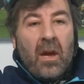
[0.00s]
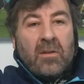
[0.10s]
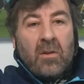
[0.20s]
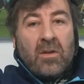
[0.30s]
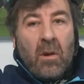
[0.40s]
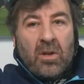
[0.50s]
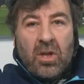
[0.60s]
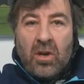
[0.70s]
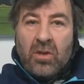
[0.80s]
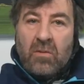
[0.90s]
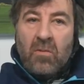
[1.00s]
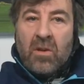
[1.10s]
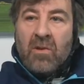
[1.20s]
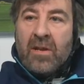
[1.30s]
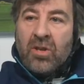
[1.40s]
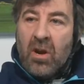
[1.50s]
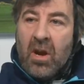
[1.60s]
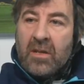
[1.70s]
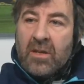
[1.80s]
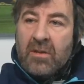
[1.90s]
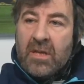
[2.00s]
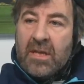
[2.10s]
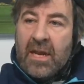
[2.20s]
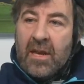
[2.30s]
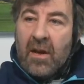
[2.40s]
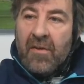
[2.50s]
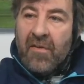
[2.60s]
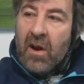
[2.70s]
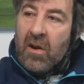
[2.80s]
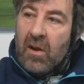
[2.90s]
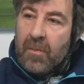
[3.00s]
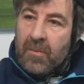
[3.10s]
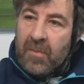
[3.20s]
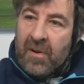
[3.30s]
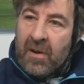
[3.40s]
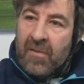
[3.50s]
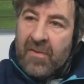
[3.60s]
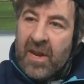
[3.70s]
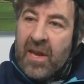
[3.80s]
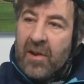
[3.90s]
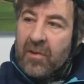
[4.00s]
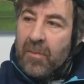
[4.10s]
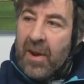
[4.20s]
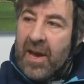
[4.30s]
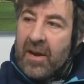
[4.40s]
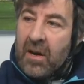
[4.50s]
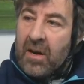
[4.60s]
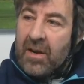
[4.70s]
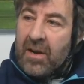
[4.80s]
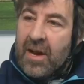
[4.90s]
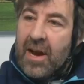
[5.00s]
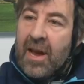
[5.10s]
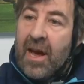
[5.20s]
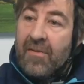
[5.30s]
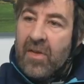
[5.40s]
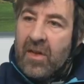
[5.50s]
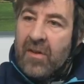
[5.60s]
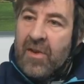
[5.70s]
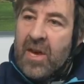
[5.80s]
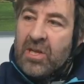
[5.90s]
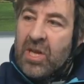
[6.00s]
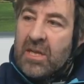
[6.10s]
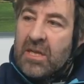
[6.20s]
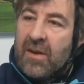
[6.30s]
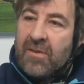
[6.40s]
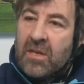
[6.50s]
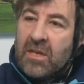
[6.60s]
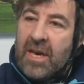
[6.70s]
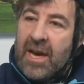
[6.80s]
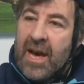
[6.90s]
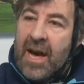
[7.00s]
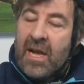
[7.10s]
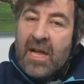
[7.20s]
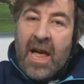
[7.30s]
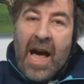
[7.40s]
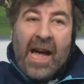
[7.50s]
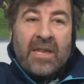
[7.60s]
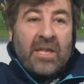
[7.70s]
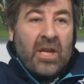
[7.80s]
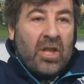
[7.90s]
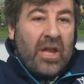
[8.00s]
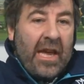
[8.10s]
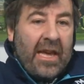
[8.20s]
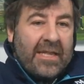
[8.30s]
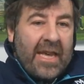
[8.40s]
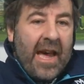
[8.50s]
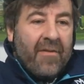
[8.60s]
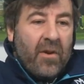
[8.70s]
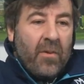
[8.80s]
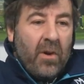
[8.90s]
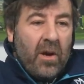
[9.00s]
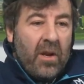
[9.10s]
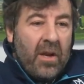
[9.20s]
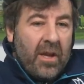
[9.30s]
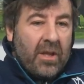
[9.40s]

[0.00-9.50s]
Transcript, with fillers: I was, so I watched 101 Great Tries recently. I fired up my video player and I have the, VHS, VHS, of it. Yeah, and the, it's everyone